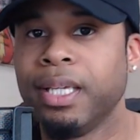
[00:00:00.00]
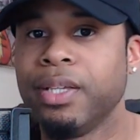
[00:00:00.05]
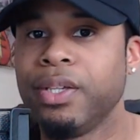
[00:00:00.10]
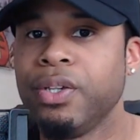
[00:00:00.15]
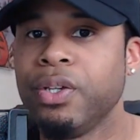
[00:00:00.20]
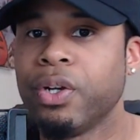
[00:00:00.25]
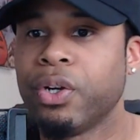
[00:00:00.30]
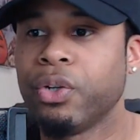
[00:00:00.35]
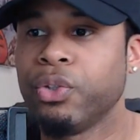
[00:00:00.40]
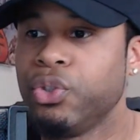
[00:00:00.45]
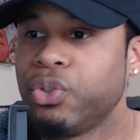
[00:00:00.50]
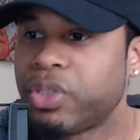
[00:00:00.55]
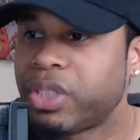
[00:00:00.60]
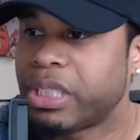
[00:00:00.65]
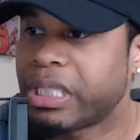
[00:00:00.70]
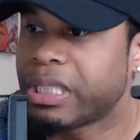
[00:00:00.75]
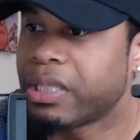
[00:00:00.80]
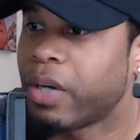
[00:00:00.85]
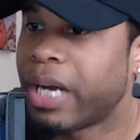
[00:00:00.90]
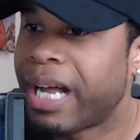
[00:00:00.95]
you
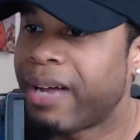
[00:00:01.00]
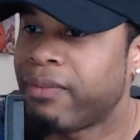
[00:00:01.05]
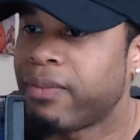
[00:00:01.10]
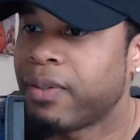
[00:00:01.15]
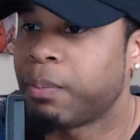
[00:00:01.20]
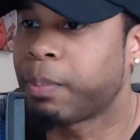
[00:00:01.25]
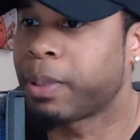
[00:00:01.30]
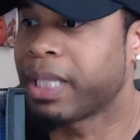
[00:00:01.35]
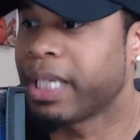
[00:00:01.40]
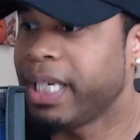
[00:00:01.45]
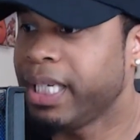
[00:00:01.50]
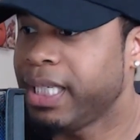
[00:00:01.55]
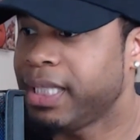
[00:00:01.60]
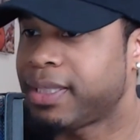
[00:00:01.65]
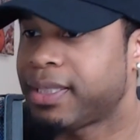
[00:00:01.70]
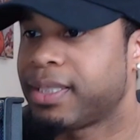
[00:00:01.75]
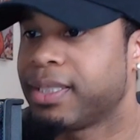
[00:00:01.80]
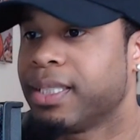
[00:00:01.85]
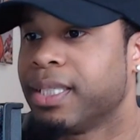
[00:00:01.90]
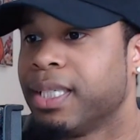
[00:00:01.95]
still have a
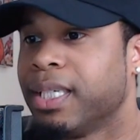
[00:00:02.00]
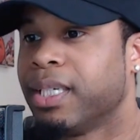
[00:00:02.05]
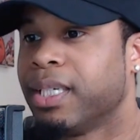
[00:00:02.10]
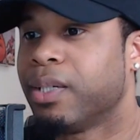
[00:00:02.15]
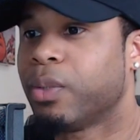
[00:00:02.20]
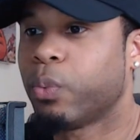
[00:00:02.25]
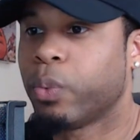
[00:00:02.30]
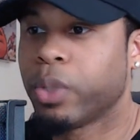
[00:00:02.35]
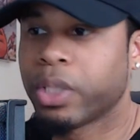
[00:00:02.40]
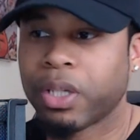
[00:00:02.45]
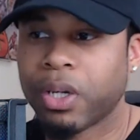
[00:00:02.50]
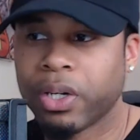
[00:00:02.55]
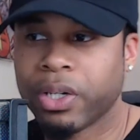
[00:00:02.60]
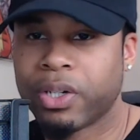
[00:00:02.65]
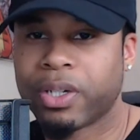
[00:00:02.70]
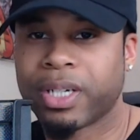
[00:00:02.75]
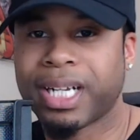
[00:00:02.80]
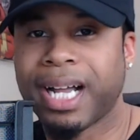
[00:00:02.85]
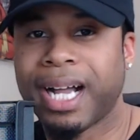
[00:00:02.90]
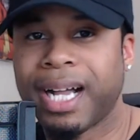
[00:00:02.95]
place with all
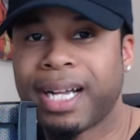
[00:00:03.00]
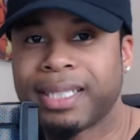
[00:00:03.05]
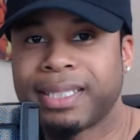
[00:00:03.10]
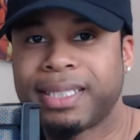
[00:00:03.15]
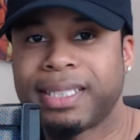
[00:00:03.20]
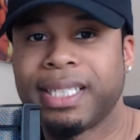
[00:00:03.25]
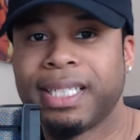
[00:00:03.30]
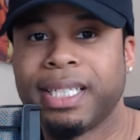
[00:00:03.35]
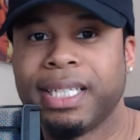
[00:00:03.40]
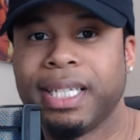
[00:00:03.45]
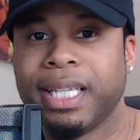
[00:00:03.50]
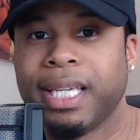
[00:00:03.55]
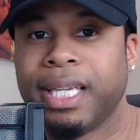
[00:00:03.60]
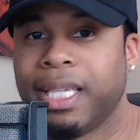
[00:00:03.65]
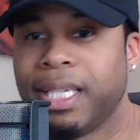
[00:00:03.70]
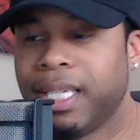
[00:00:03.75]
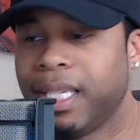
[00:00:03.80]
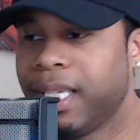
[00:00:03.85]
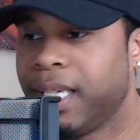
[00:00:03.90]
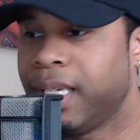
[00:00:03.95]
your content
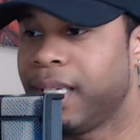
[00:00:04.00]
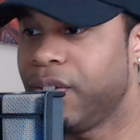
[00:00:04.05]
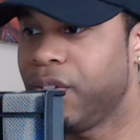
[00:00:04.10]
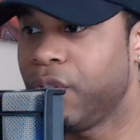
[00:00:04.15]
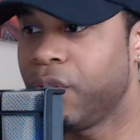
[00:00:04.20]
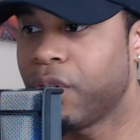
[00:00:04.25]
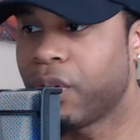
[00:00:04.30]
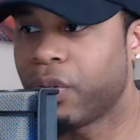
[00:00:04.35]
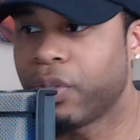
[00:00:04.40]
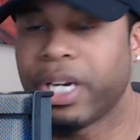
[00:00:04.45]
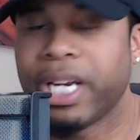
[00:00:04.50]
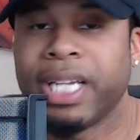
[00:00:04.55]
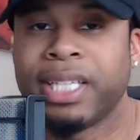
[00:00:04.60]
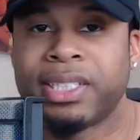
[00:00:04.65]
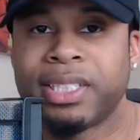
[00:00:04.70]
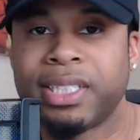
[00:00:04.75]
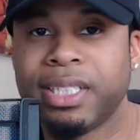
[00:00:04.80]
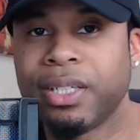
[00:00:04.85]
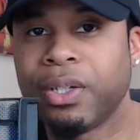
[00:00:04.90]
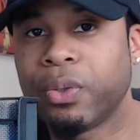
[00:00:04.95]
and your
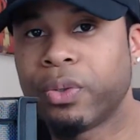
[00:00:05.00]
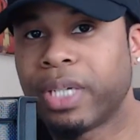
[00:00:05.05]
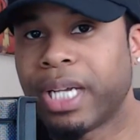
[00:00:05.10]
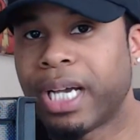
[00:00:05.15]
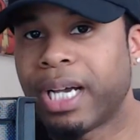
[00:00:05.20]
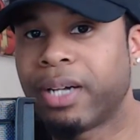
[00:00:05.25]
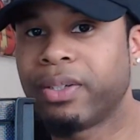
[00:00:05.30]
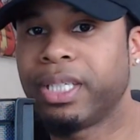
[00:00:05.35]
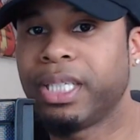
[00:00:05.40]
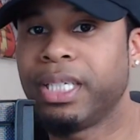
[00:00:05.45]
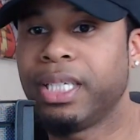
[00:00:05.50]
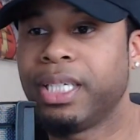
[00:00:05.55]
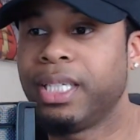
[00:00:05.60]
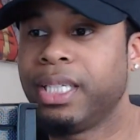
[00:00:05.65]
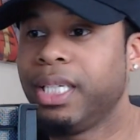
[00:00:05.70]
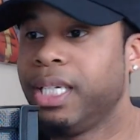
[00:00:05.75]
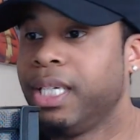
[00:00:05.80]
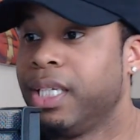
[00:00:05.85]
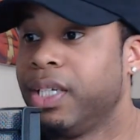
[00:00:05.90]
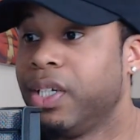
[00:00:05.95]
SEO dialed
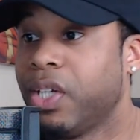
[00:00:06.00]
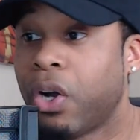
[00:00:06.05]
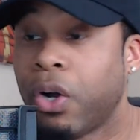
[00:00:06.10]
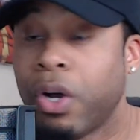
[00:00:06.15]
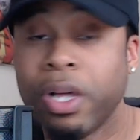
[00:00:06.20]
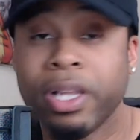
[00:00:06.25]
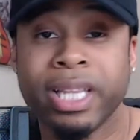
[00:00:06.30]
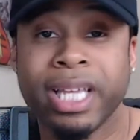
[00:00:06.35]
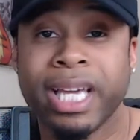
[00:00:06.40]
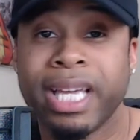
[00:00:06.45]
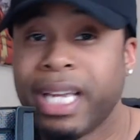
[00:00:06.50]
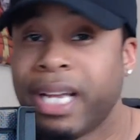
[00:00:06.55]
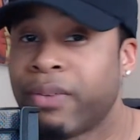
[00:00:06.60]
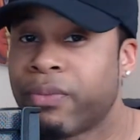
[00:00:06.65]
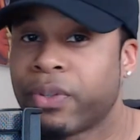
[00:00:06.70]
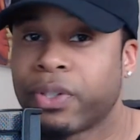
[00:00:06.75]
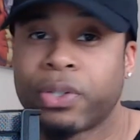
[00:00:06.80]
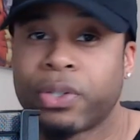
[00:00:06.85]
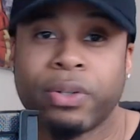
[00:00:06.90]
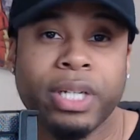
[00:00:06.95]
in and all that
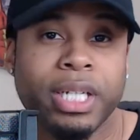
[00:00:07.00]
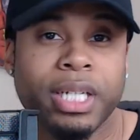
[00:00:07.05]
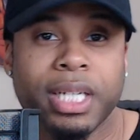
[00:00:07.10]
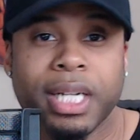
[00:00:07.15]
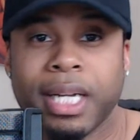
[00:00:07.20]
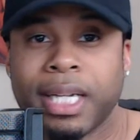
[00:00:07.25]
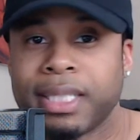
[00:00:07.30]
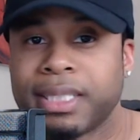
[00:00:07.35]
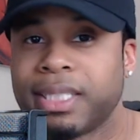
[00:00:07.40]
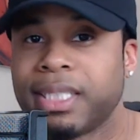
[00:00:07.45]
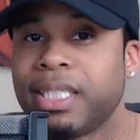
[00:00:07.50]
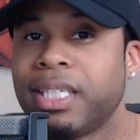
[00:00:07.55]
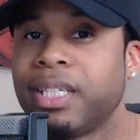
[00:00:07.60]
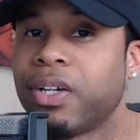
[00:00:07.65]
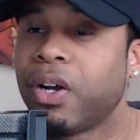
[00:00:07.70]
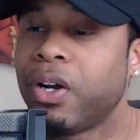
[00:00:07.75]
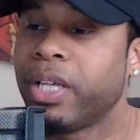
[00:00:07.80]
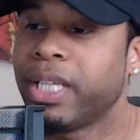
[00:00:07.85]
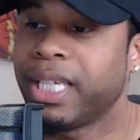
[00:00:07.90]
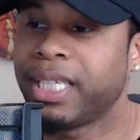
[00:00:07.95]
evergreen content and
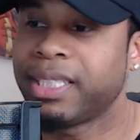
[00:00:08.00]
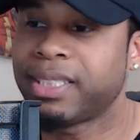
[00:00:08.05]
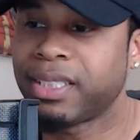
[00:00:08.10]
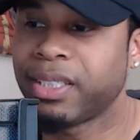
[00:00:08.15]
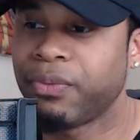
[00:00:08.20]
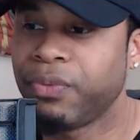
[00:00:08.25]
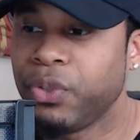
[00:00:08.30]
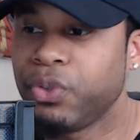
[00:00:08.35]
all that stuff.